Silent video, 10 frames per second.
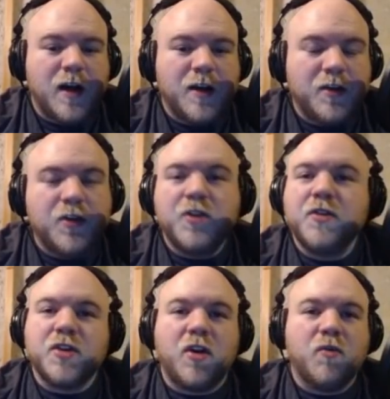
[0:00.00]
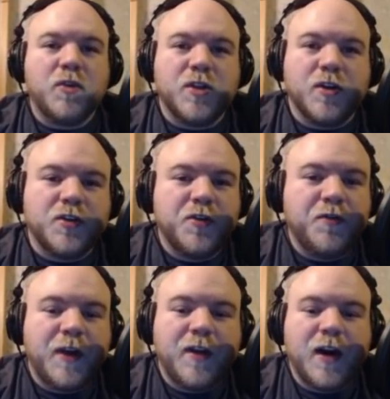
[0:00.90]
You can do this all in one turn. 2
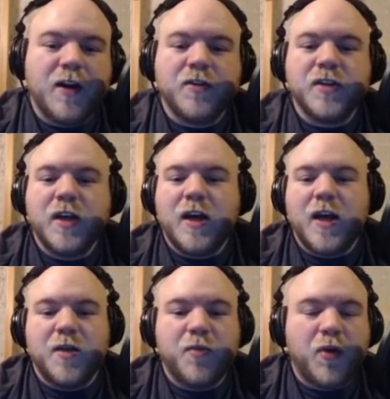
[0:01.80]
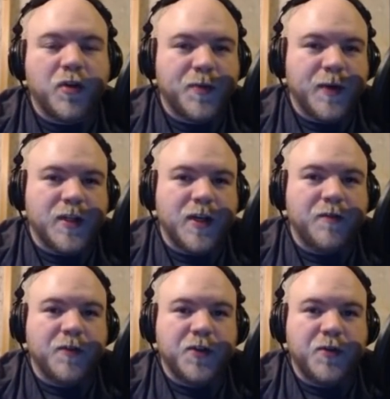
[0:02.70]
Feather Arrows, and then Polar Spear is hitting
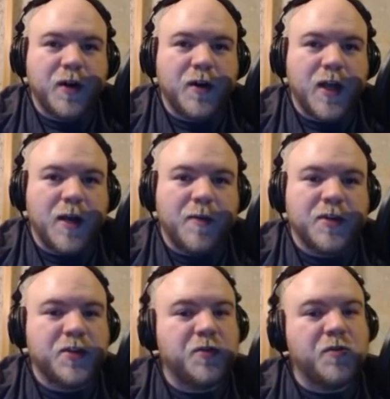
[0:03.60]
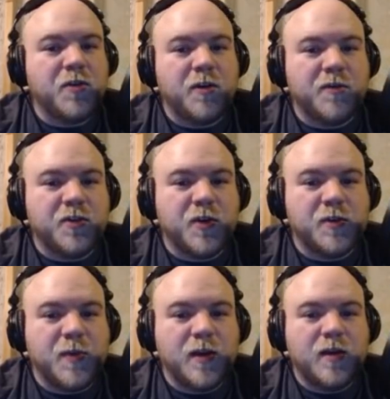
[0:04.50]
for 200 damage, 230 with a
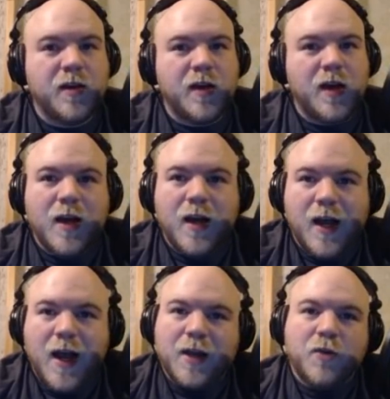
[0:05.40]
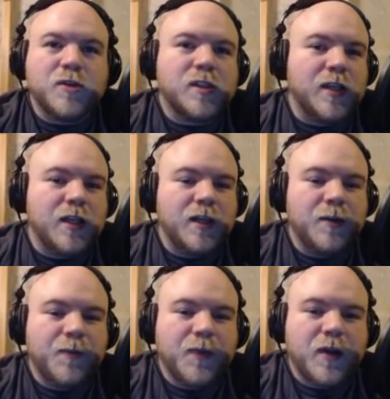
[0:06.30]
choice band. I don't see
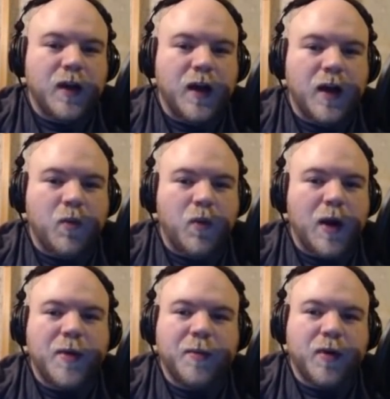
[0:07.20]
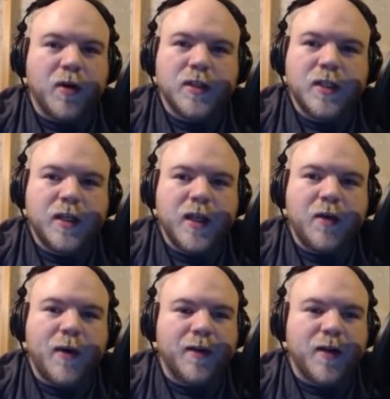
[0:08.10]
why people aren't seeing
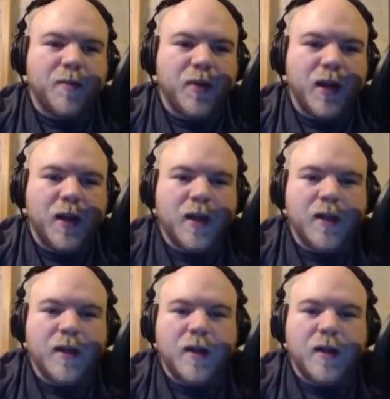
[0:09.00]
that, why they're not playing it.